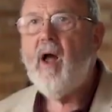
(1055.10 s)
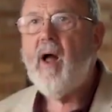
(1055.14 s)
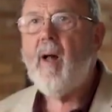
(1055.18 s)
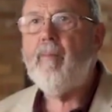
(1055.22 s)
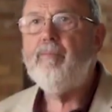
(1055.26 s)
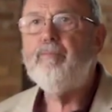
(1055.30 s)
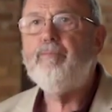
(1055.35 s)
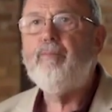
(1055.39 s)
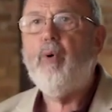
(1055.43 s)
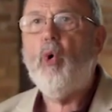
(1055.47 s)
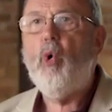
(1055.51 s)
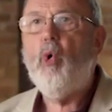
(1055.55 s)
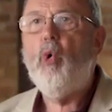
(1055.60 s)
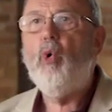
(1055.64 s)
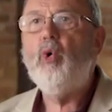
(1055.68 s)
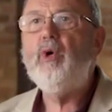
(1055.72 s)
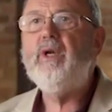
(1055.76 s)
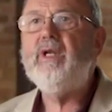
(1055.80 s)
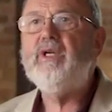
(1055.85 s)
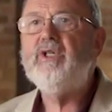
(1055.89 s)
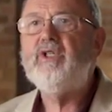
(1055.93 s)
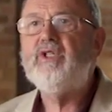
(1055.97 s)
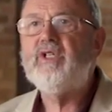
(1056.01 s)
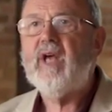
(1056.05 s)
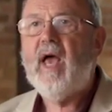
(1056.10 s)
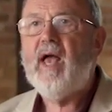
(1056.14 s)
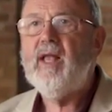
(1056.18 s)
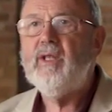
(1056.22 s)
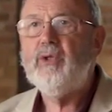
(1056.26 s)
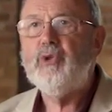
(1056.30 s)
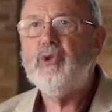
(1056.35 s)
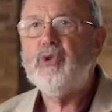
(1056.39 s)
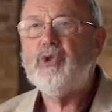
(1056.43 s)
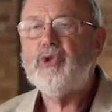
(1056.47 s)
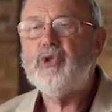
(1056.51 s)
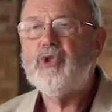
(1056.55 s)
And Paul
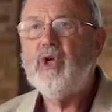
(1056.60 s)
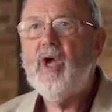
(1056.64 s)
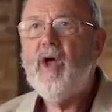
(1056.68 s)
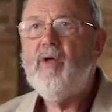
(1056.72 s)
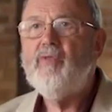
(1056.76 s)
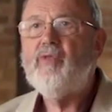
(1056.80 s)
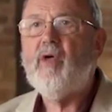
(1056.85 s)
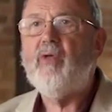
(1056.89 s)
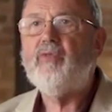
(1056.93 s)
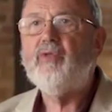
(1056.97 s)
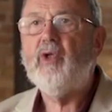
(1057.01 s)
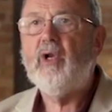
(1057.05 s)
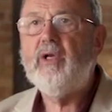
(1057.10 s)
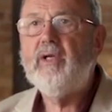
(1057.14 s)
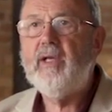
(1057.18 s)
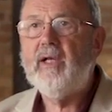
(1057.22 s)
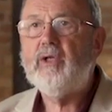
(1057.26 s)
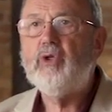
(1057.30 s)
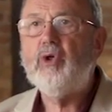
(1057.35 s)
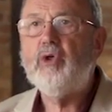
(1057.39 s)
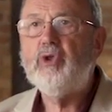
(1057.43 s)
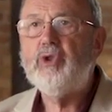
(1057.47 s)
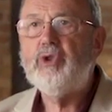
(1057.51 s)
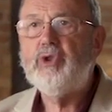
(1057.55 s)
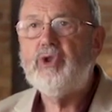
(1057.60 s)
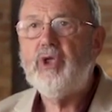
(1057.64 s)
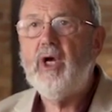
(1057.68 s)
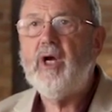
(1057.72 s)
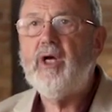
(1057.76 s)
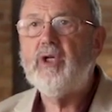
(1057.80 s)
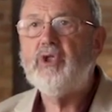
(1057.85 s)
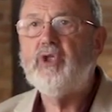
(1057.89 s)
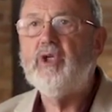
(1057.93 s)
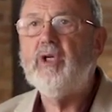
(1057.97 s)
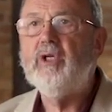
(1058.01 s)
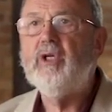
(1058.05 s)
intends that the little
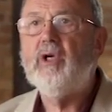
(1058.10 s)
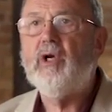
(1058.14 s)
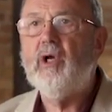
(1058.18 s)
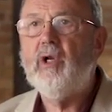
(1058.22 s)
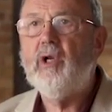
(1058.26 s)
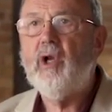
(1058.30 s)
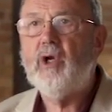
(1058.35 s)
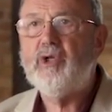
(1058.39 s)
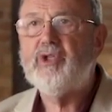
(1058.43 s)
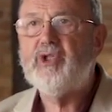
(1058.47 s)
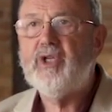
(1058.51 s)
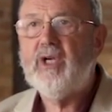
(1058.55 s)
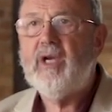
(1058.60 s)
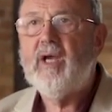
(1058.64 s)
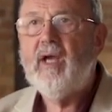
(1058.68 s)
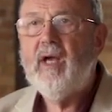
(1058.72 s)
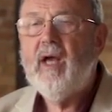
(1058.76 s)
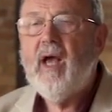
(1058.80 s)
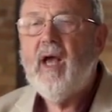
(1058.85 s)
church in Colossae,